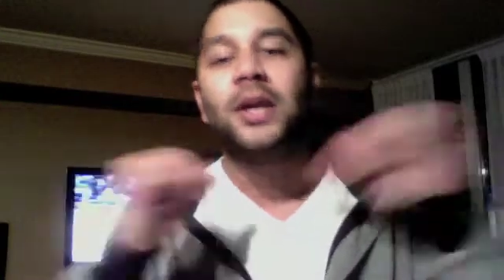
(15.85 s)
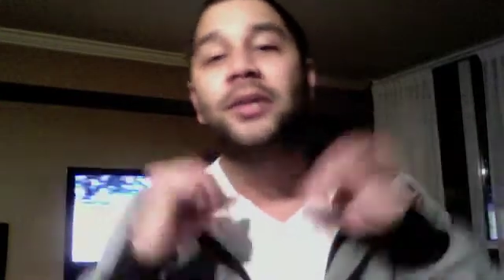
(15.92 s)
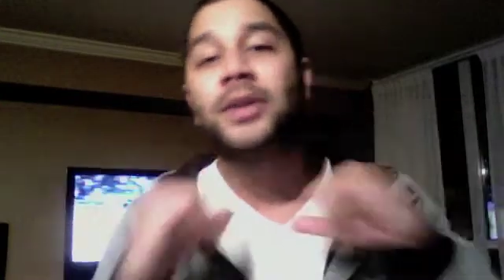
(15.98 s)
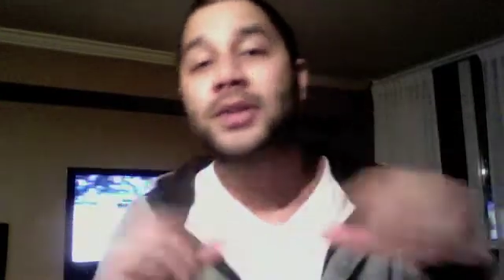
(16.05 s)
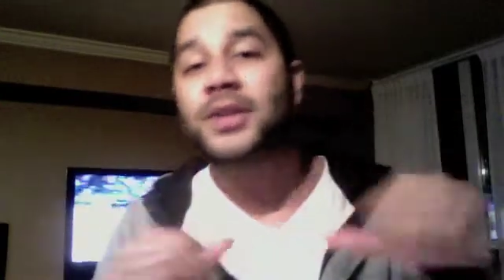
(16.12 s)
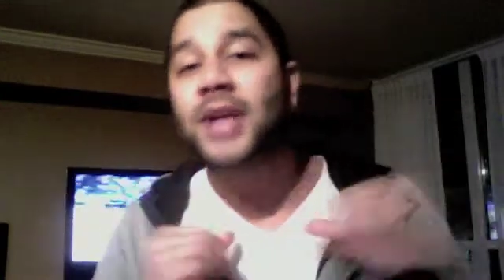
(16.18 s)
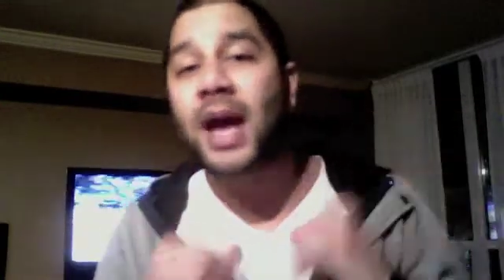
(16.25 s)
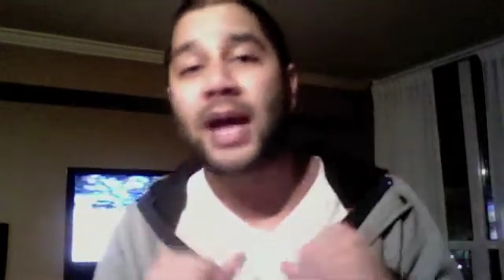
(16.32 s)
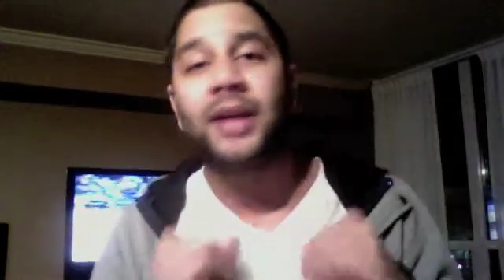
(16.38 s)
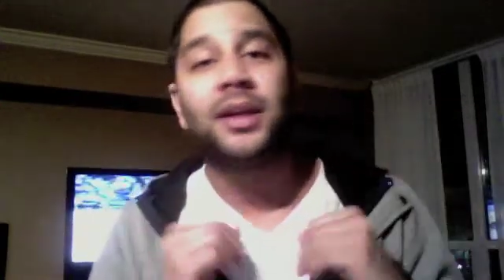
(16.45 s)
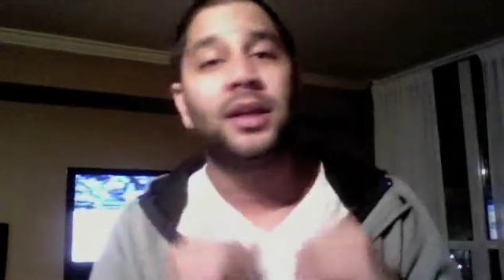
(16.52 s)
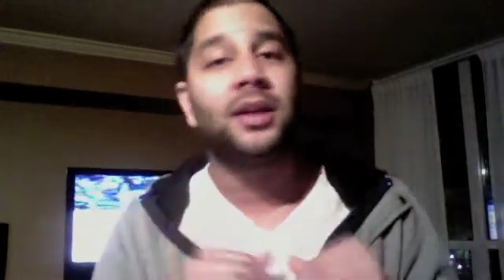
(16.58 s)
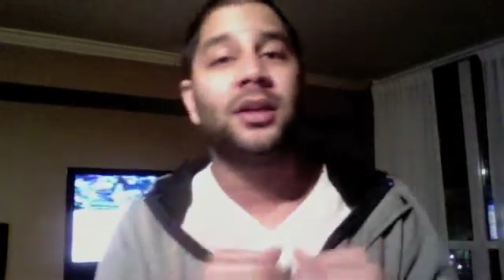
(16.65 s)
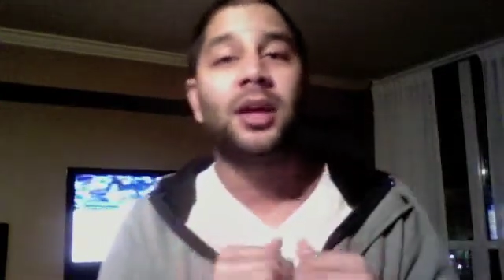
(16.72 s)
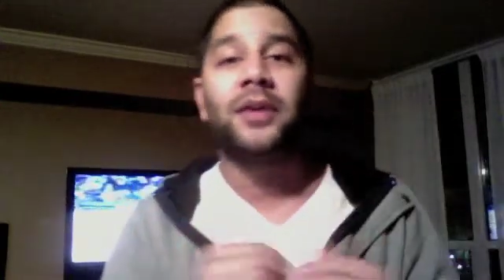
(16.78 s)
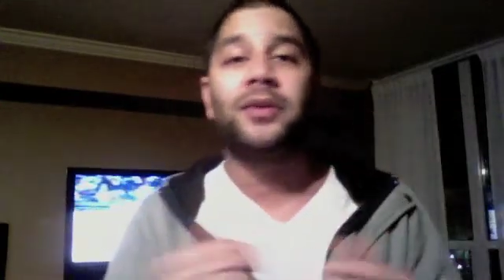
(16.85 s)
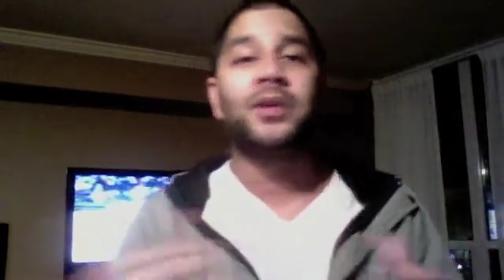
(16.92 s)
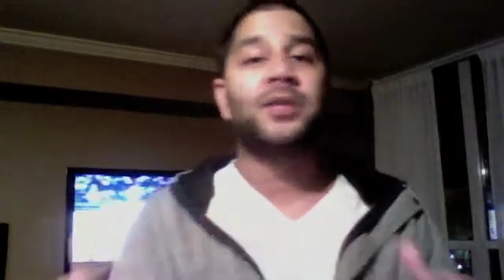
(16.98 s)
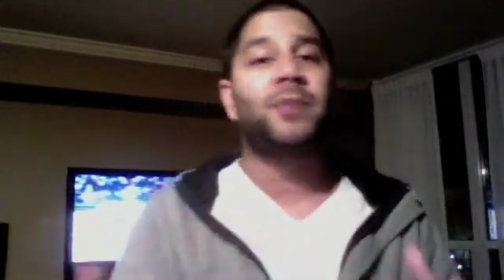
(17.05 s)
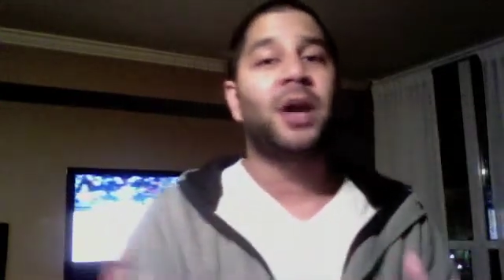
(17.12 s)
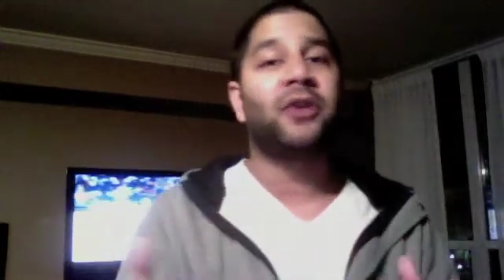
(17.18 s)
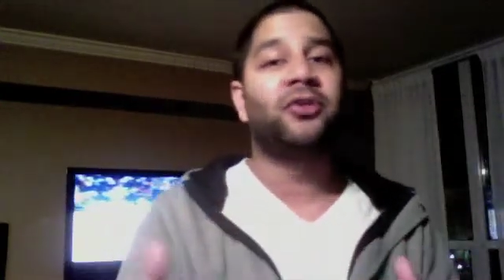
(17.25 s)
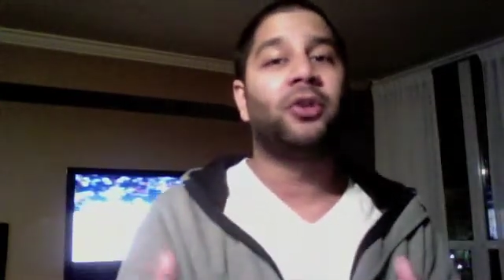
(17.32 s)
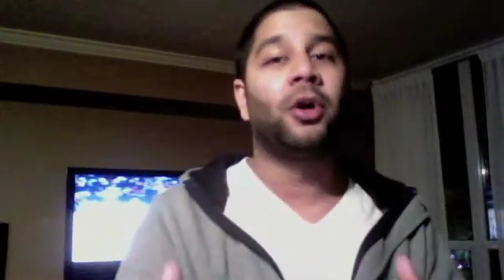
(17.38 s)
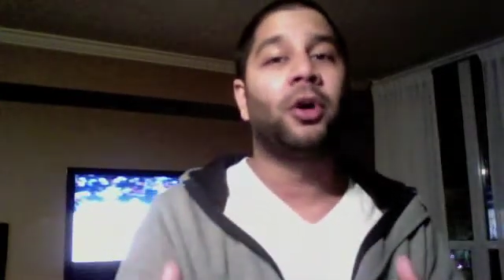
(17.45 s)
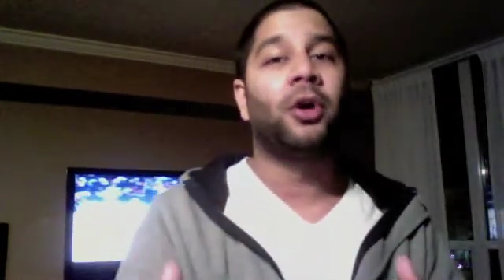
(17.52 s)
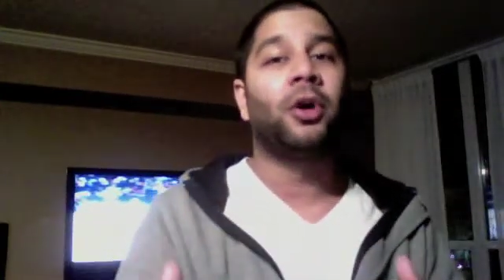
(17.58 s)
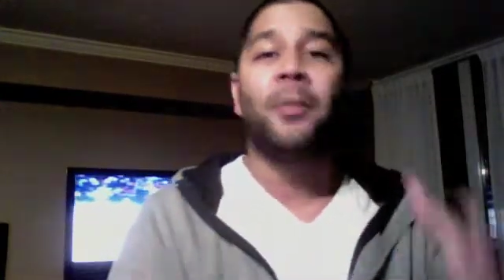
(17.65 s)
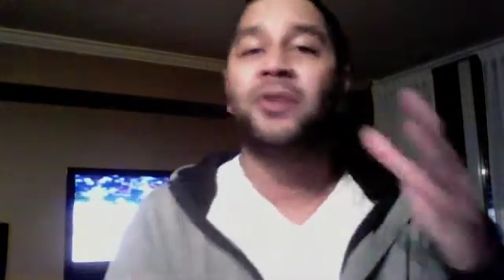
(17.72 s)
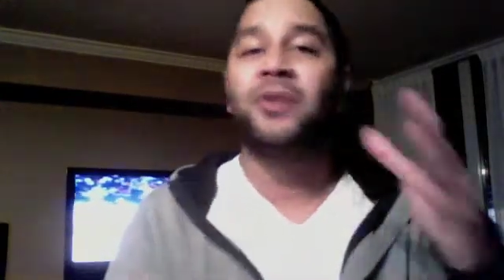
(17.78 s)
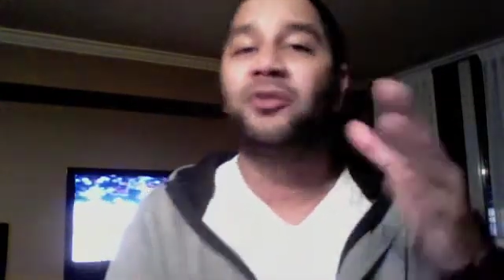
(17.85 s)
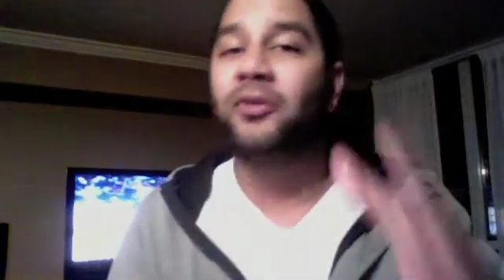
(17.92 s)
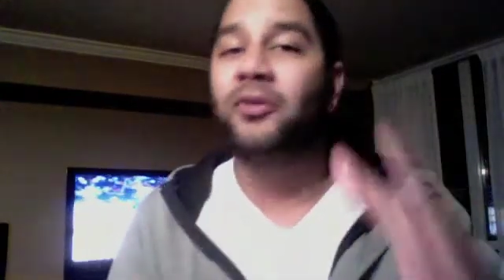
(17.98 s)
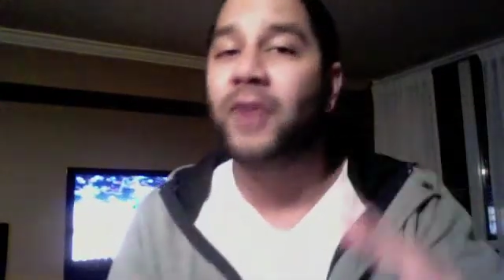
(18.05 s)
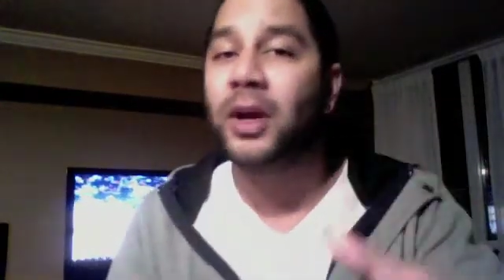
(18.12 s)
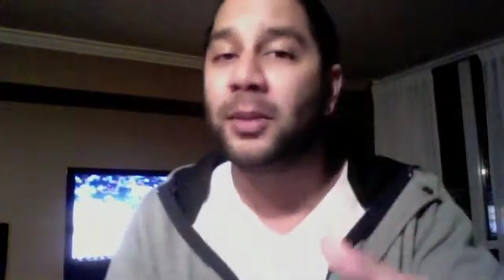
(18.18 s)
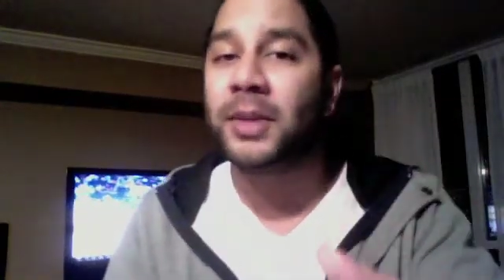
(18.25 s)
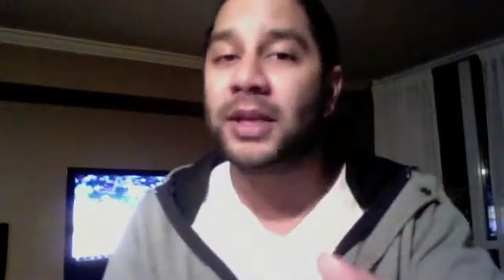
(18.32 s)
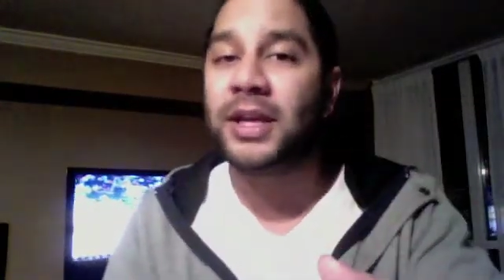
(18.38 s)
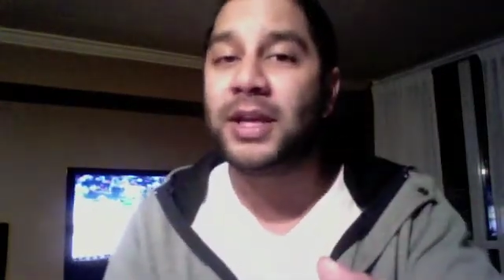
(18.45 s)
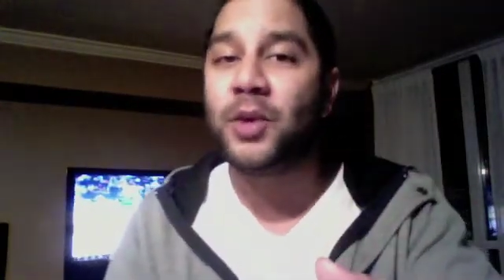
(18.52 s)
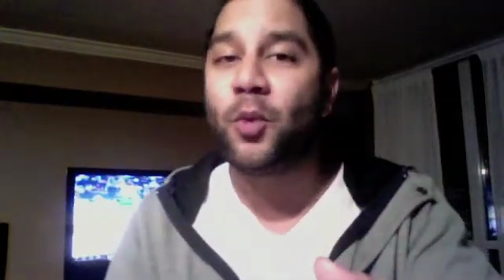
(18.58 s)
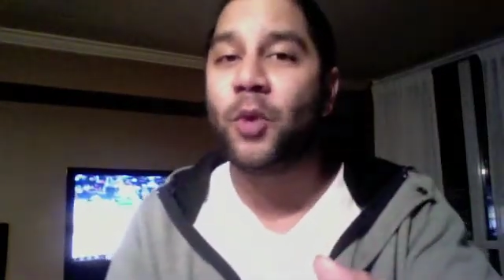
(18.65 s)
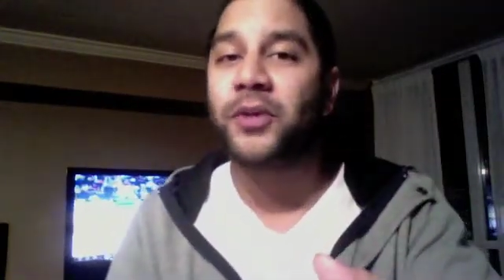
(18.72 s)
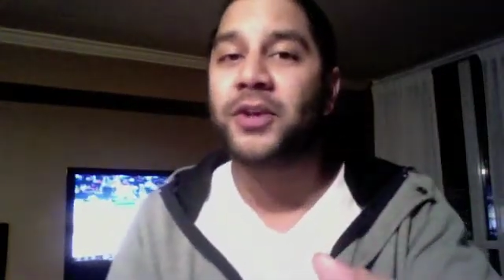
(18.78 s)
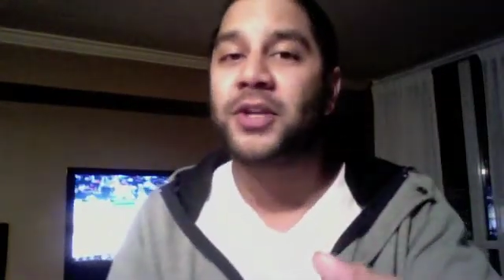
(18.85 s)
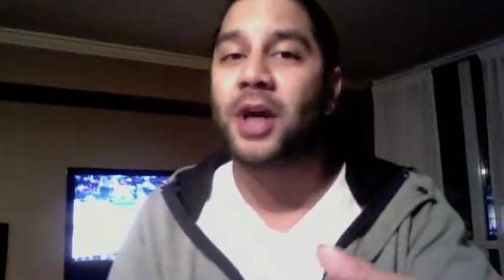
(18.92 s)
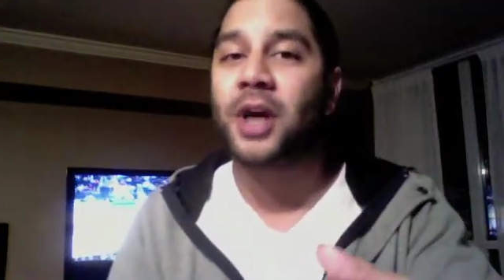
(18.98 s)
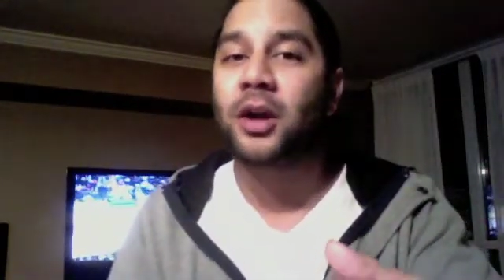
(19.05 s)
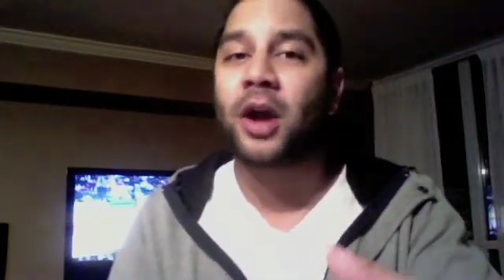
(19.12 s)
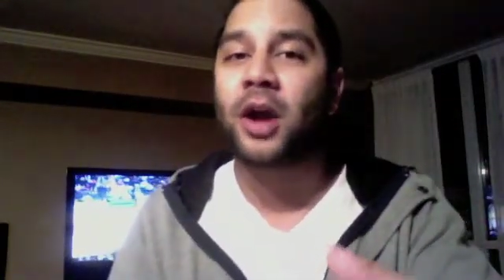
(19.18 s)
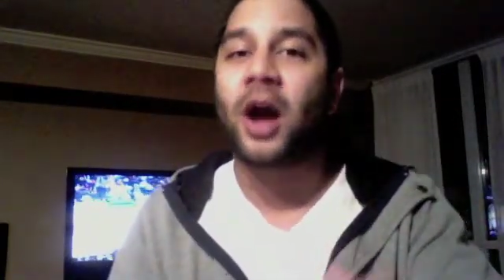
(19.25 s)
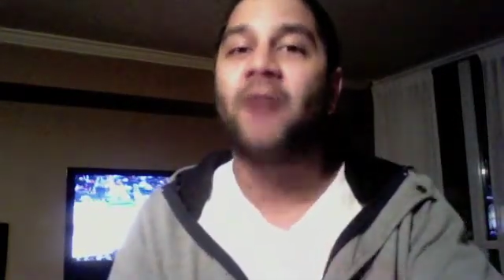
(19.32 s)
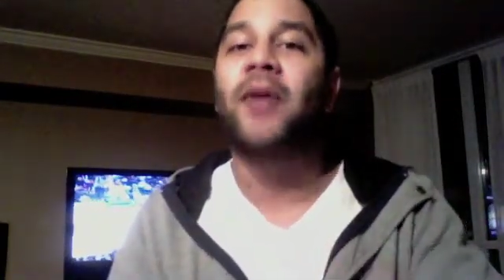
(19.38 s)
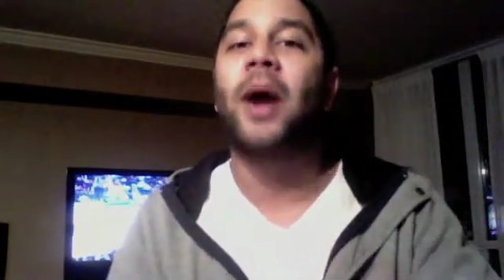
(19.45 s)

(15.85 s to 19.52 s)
This guy did. Nothing special. But if JaVale McGee won the dunk-off,